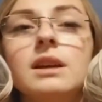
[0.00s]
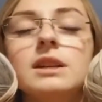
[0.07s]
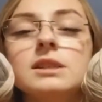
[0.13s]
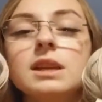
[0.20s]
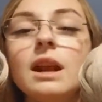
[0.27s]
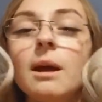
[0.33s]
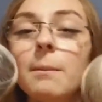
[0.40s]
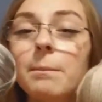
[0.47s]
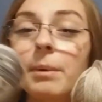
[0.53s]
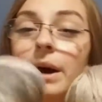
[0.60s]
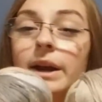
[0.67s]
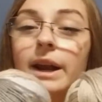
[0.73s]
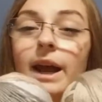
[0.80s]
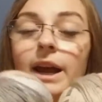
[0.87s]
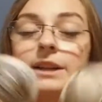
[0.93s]
instead of
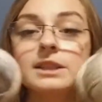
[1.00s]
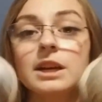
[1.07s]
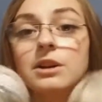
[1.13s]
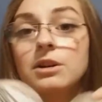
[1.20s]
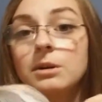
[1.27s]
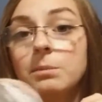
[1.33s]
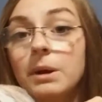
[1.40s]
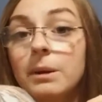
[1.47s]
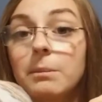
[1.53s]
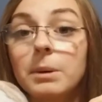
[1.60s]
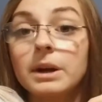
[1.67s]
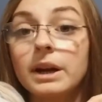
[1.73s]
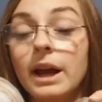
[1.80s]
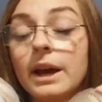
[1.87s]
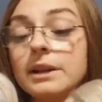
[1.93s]
bun hats, I could make
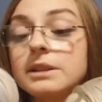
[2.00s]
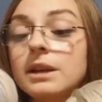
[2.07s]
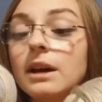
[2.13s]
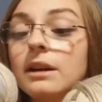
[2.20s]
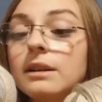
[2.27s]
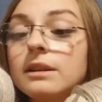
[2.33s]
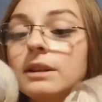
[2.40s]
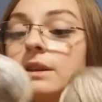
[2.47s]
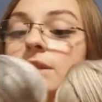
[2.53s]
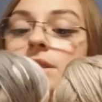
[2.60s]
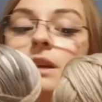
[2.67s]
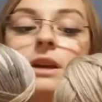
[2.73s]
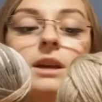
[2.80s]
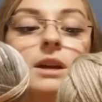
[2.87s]
bun hats out of these,